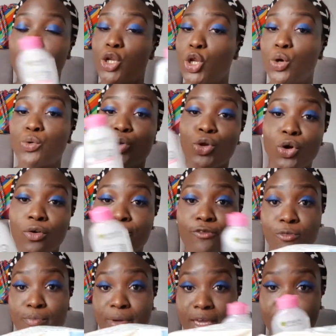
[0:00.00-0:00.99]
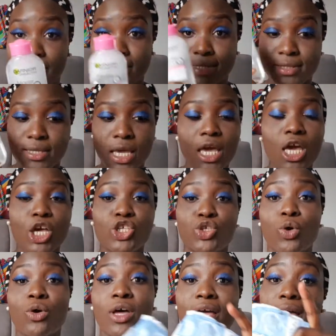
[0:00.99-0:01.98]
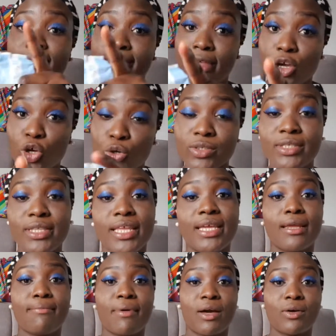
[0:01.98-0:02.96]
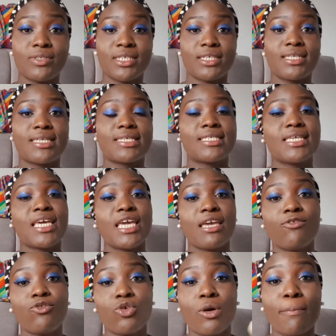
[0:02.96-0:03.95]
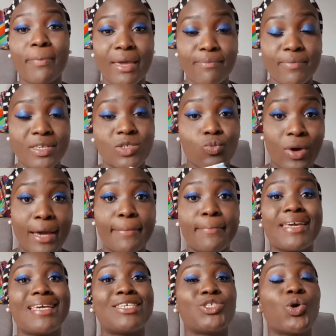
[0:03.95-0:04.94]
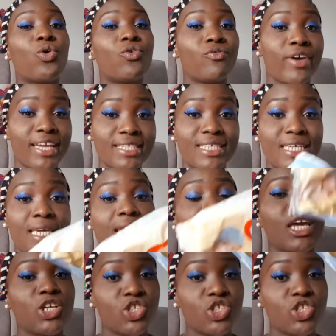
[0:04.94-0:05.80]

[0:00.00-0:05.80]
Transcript: no for babies. So the good thing about it is, if your baby's wipe is already